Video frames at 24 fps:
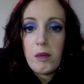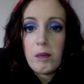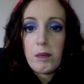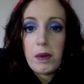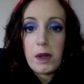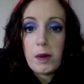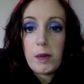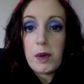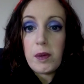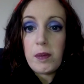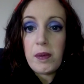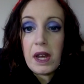
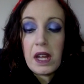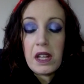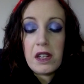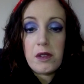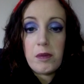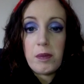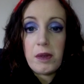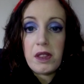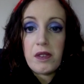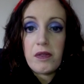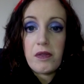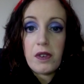be prepared
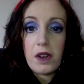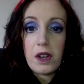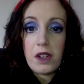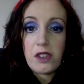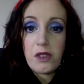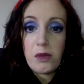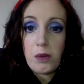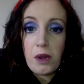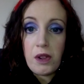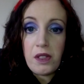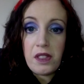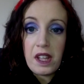to be the
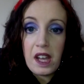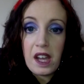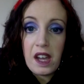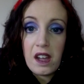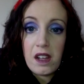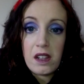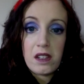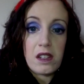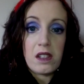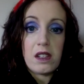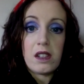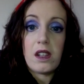first one
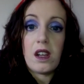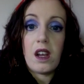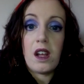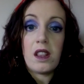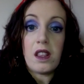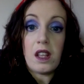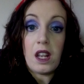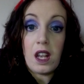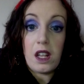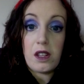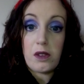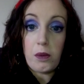there and
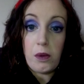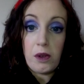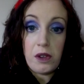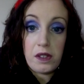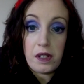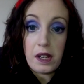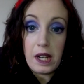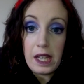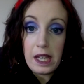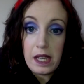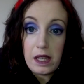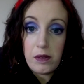the last one
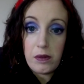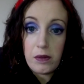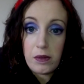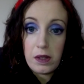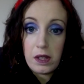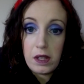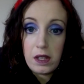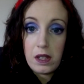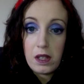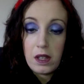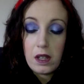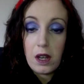to leave,
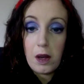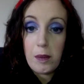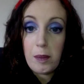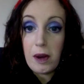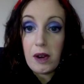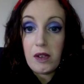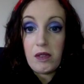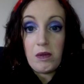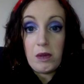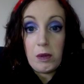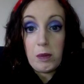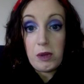
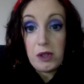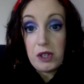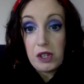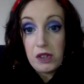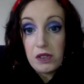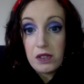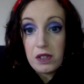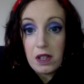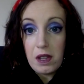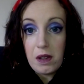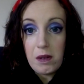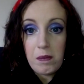apart from the
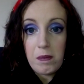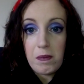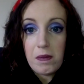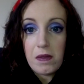producer.